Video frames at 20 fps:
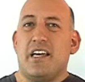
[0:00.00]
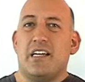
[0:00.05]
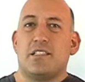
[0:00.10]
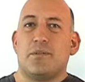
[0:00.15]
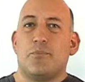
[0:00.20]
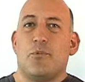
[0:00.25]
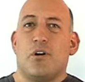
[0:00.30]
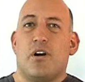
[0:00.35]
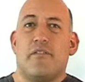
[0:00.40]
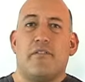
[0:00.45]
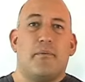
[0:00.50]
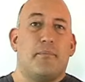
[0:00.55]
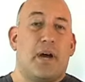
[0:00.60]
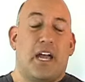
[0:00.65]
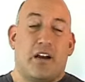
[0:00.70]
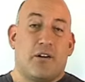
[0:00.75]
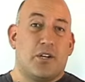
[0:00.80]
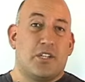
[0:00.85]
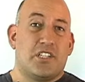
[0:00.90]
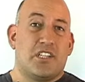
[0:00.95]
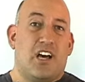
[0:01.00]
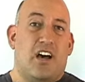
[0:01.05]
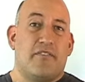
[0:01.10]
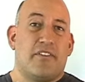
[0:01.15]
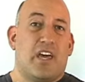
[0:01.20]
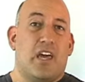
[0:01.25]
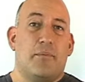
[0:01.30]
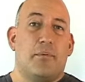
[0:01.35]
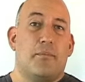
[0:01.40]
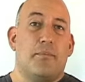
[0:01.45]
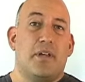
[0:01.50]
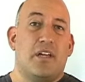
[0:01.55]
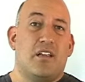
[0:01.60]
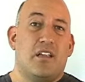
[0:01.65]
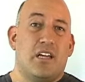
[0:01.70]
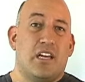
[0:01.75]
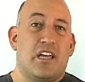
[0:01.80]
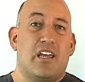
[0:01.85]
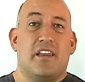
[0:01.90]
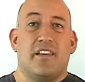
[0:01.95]
it's more of a Microsoft
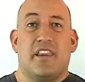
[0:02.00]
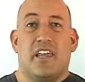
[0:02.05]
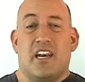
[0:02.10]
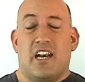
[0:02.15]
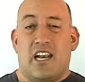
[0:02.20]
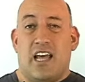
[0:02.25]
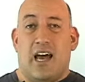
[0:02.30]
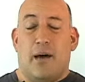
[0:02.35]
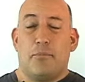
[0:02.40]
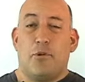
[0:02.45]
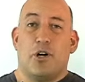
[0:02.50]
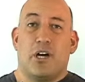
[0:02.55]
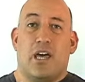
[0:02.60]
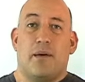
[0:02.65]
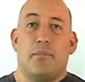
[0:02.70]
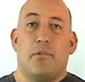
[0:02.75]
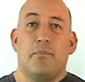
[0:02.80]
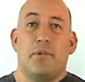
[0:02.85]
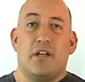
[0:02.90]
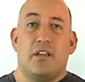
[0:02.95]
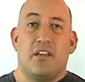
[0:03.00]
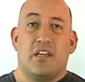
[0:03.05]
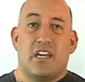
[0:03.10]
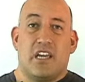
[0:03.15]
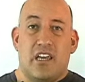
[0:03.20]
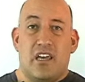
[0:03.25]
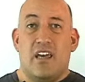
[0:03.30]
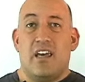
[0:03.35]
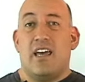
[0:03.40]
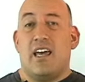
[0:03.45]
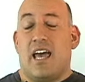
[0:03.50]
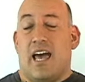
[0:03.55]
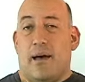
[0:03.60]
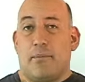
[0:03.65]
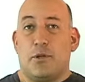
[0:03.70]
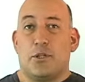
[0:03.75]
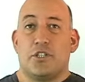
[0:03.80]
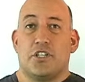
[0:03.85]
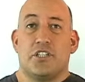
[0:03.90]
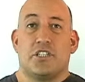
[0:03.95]
capability than an Apple capability.
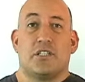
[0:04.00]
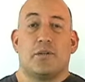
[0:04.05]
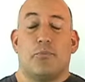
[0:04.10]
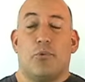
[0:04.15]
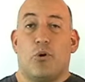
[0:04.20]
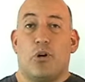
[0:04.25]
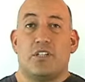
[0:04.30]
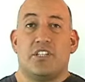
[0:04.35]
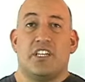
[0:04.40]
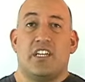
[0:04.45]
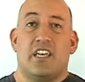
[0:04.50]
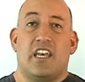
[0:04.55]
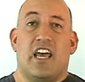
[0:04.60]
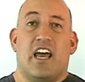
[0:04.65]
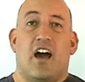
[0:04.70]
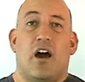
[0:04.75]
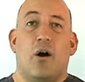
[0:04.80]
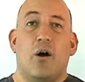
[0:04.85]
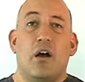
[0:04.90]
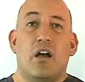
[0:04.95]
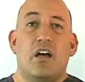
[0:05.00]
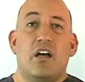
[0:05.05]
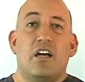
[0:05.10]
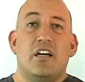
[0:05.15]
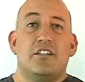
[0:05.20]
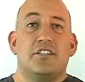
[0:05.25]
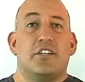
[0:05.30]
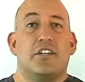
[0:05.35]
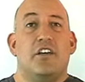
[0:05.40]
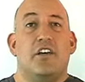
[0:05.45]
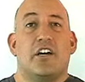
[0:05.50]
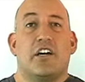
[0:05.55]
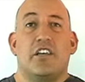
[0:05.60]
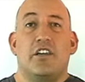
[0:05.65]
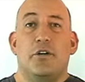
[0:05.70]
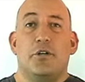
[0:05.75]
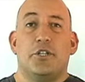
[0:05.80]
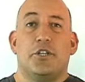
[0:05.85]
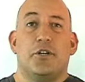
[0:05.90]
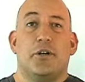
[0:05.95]
Apple just supports it now. So you can
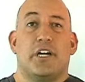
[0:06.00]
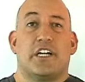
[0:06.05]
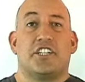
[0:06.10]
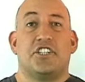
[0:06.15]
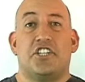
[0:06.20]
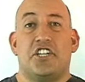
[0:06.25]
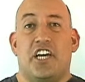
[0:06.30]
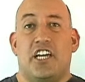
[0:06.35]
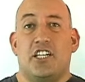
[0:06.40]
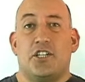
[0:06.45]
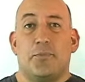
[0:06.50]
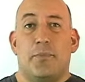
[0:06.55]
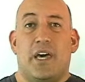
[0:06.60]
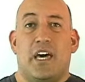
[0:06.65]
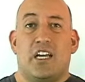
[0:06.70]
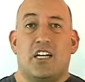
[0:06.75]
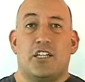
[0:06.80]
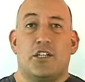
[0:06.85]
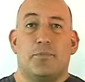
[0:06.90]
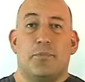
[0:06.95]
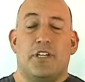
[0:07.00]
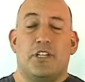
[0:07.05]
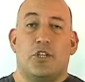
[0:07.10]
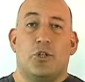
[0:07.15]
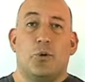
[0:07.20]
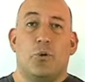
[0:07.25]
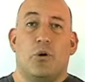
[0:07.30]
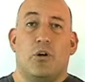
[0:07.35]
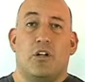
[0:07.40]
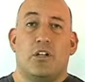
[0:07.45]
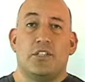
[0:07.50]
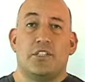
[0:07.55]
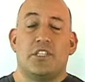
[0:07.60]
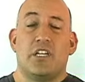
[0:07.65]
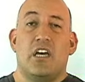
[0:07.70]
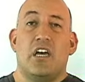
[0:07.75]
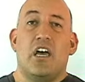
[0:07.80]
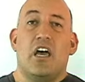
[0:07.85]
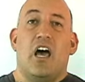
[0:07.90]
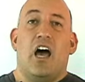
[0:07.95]
use your Exchange management tools
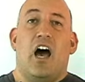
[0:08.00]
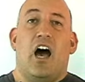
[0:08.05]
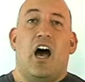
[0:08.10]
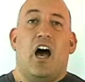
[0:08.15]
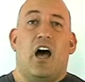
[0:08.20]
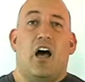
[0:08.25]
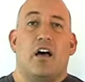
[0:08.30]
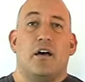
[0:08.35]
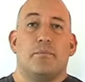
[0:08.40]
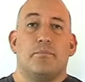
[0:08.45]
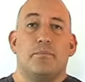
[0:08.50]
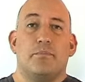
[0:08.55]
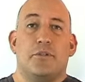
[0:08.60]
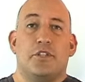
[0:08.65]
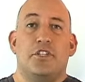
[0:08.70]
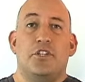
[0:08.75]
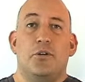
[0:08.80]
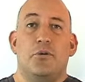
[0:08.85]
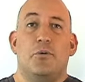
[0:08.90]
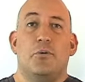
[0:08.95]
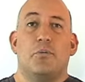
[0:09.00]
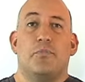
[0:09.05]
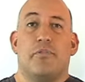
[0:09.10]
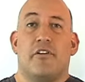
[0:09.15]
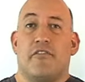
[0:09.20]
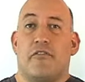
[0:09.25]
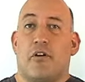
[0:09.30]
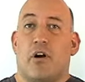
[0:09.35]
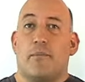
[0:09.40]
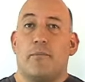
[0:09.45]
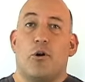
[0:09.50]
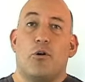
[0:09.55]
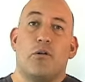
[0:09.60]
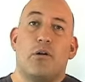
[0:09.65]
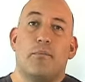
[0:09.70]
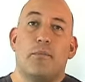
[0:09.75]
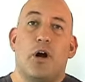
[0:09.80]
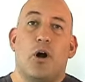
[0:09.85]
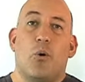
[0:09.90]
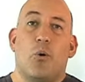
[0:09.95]
to perform a
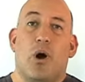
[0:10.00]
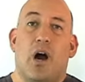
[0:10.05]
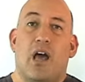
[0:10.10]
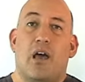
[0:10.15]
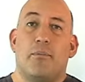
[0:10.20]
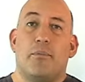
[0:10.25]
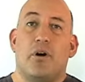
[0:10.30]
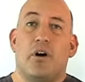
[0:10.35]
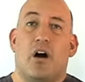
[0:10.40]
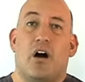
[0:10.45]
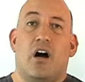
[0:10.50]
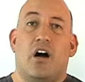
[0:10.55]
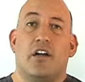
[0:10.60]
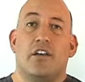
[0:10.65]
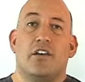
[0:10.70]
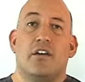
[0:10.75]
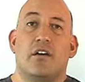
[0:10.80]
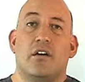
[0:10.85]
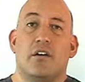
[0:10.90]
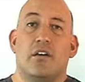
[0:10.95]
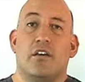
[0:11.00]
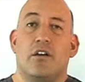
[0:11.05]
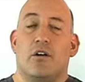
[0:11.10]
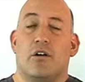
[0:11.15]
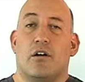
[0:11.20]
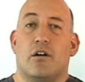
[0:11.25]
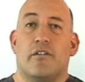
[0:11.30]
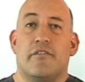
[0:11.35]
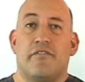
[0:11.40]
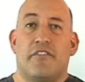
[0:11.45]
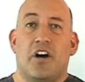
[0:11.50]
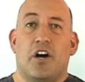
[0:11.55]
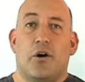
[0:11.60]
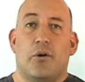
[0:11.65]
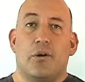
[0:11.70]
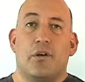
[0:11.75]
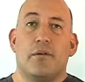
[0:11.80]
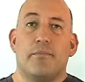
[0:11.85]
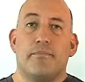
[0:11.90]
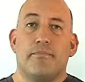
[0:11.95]
remote wipe on your
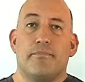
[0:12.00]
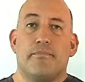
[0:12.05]
phone.